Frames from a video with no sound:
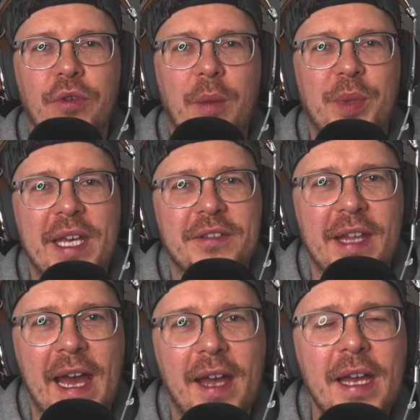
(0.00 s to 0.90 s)
Rampage
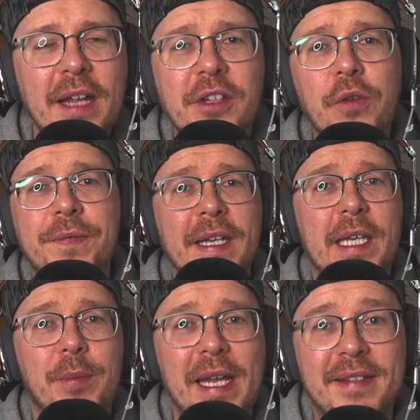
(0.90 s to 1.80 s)
there. Don't think
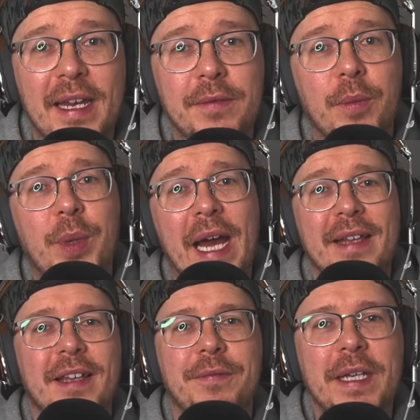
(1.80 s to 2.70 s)
he meant anything by
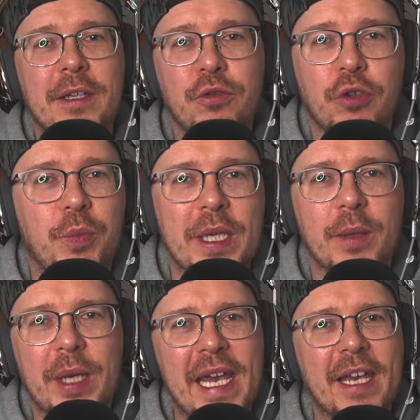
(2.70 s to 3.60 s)
it. I think he was just being a
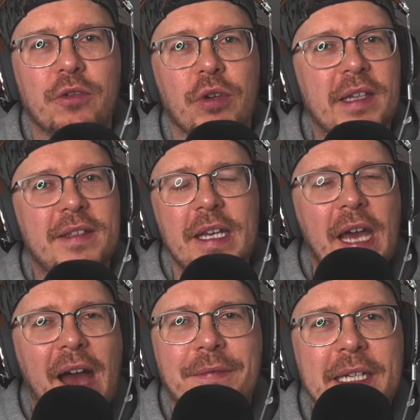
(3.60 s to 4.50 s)
bit ignorant.
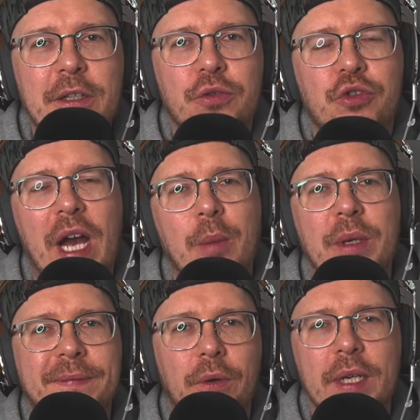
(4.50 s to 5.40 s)
I think he was trying to be
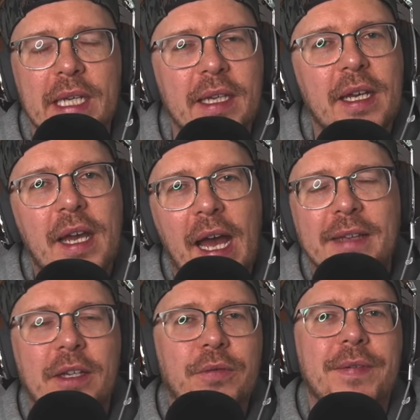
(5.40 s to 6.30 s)
funny. I
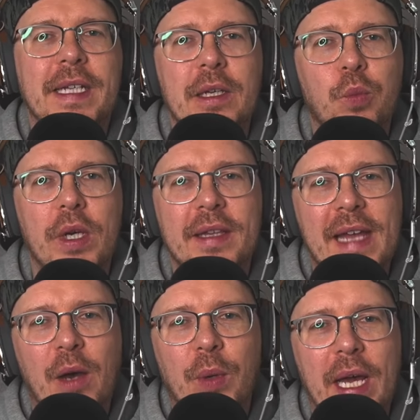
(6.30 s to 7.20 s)
don't think it worked
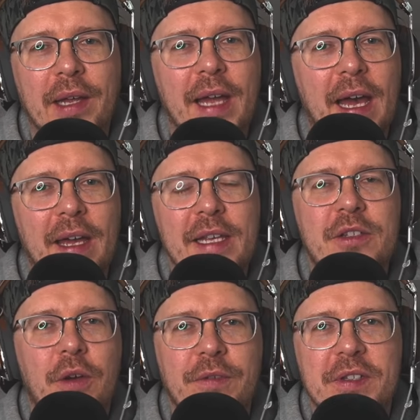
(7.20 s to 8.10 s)
that well.
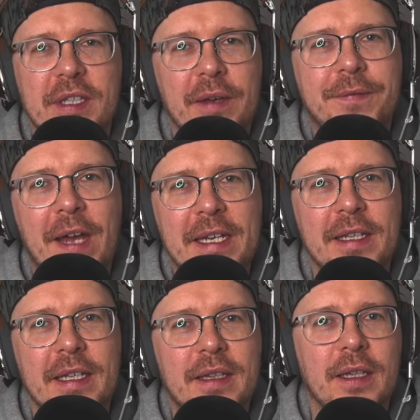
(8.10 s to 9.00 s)
It's obviously
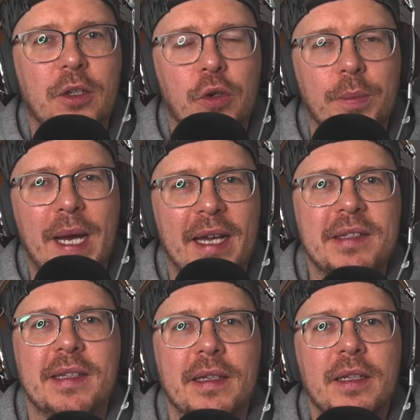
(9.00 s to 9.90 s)
offended the
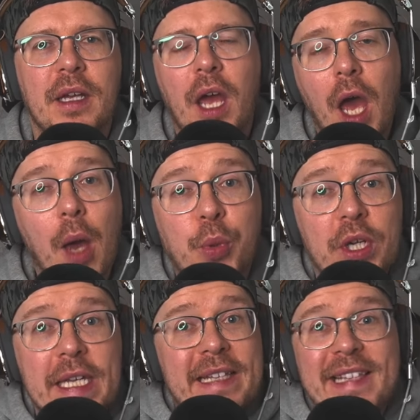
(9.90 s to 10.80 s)
Cutmeister.
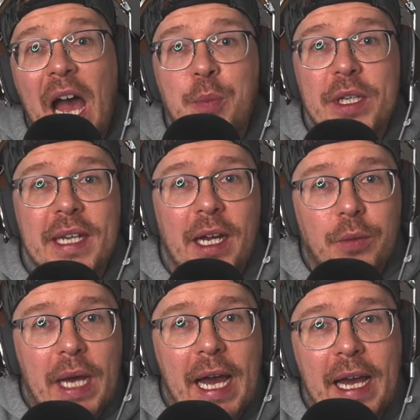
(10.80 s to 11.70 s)
But it's happened
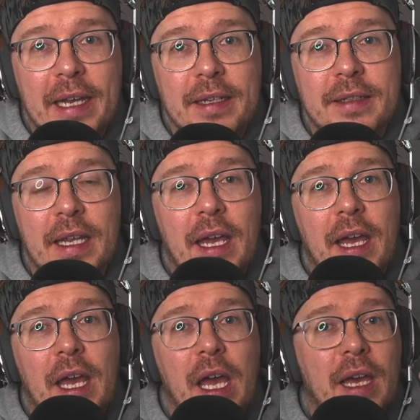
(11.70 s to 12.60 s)
now, and
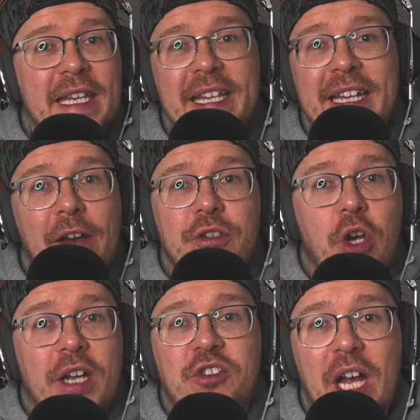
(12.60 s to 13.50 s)
Ian Garry's
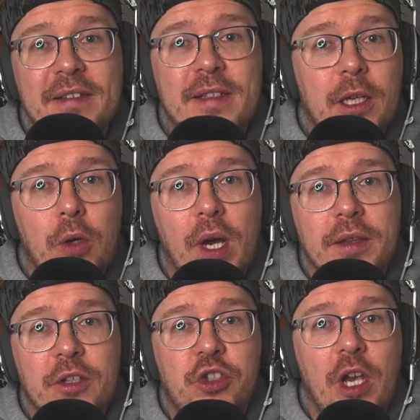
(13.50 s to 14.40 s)
got a chance to go
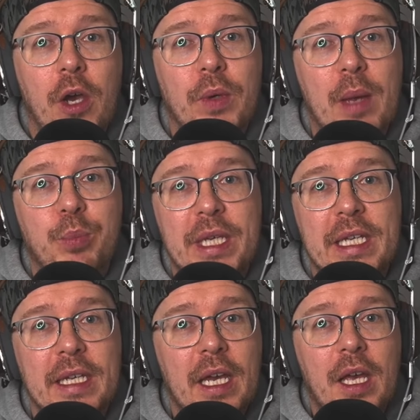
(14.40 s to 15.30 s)
on the show and
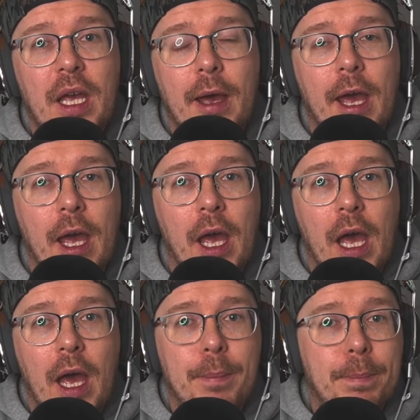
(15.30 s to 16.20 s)
be
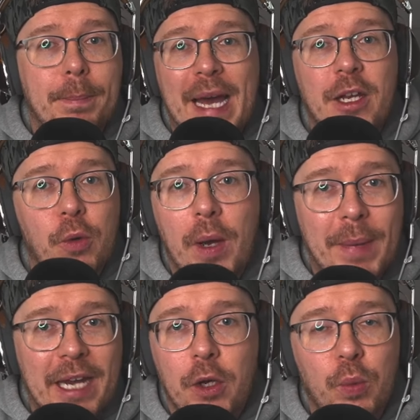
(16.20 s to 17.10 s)
a
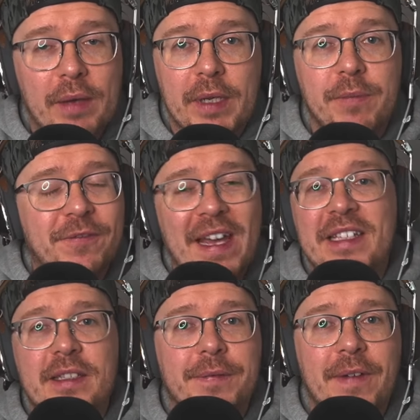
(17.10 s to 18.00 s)
mano with him,
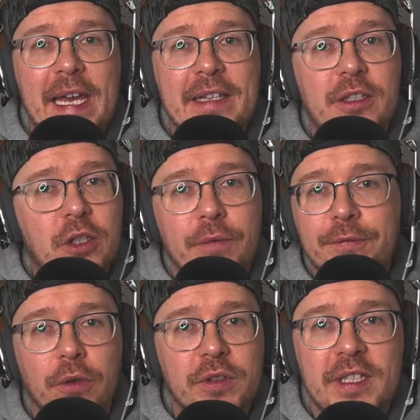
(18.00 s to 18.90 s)
face-to-face,
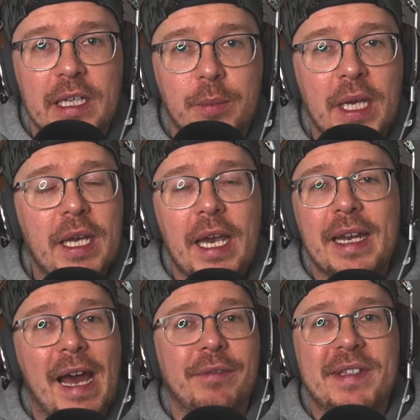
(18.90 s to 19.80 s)
confront him
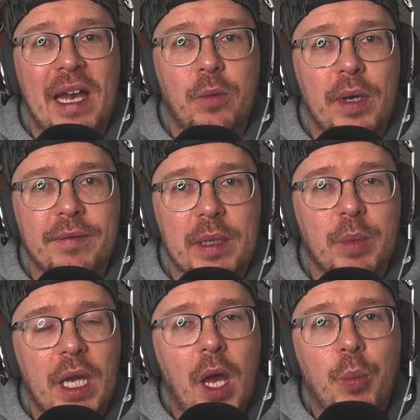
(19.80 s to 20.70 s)
and have it out with him.
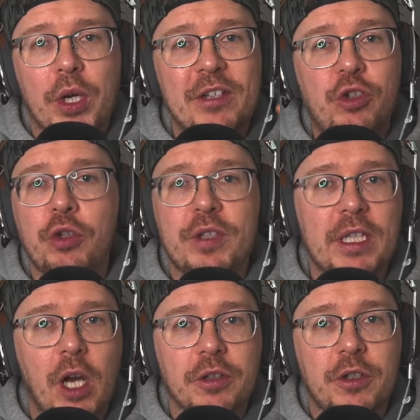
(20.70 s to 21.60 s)
But he's choosing
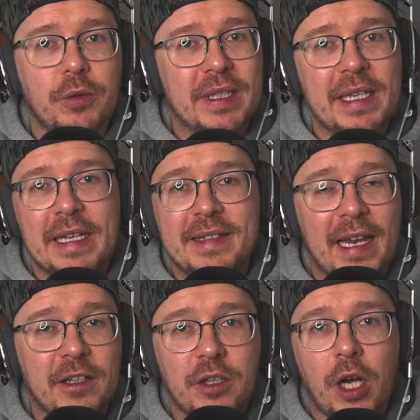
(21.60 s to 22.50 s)
not to. He
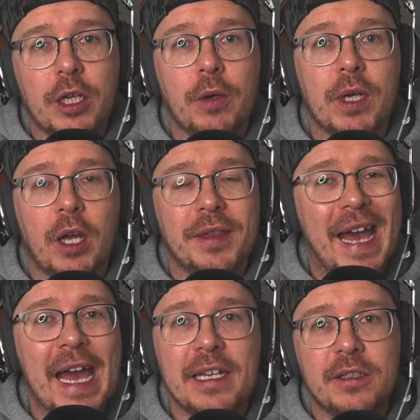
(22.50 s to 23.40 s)
said he's not going on
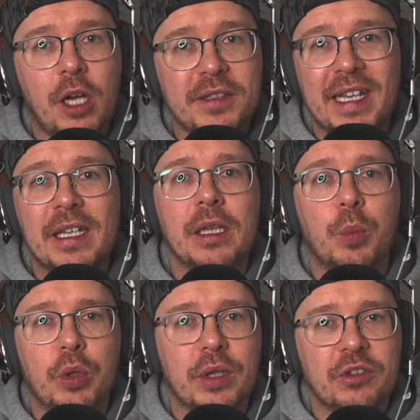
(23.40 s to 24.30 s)
there. He's not taking the
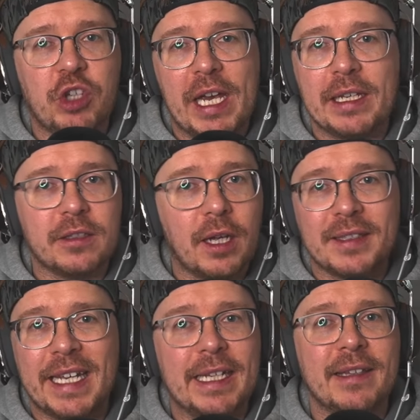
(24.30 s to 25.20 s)
ball and chain. He's not
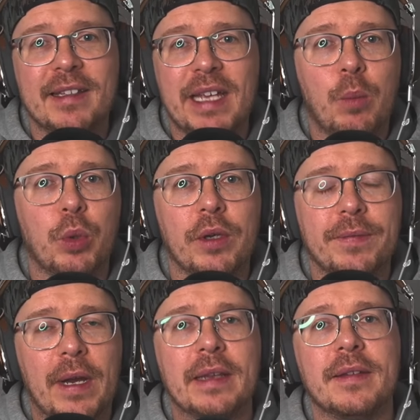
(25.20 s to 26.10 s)
taking the 10
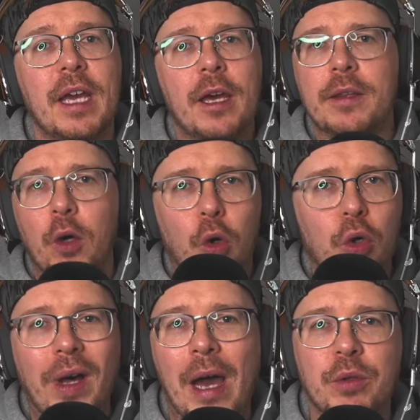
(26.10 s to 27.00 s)
boyfriends. They're
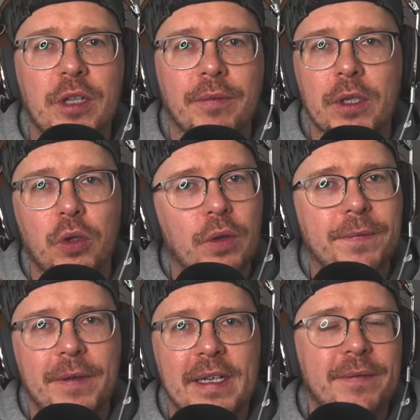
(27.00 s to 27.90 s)
all out of it, all
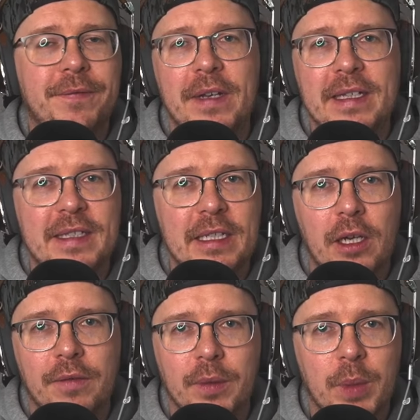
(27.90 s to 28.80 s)
13
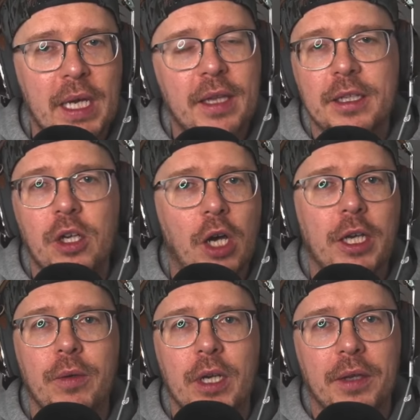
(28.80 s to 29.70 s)
of them. They're not
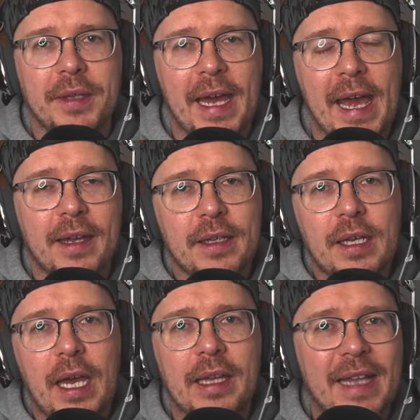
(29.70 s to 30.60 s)
going on there,
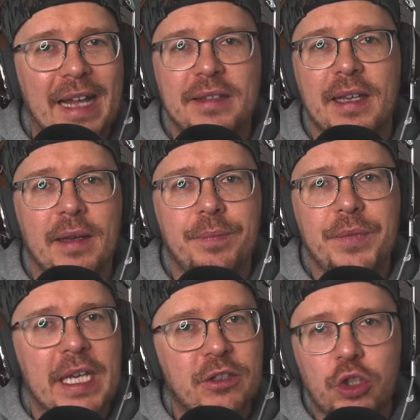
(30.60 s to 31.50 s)
and that's it.
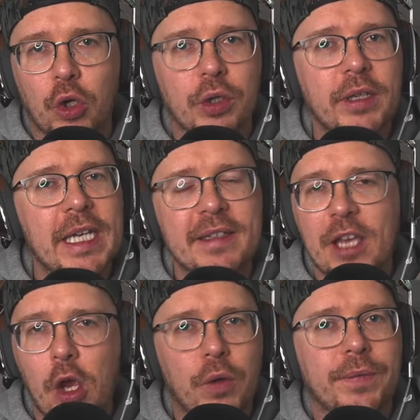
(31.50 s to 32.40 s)
It's done. It's
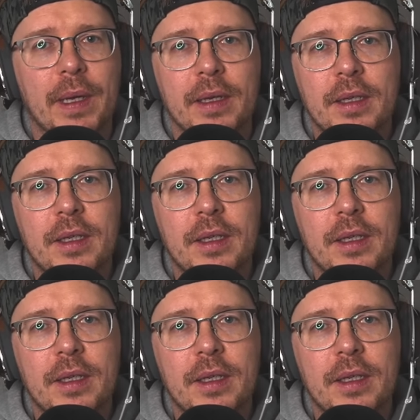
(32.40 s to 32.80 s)
over.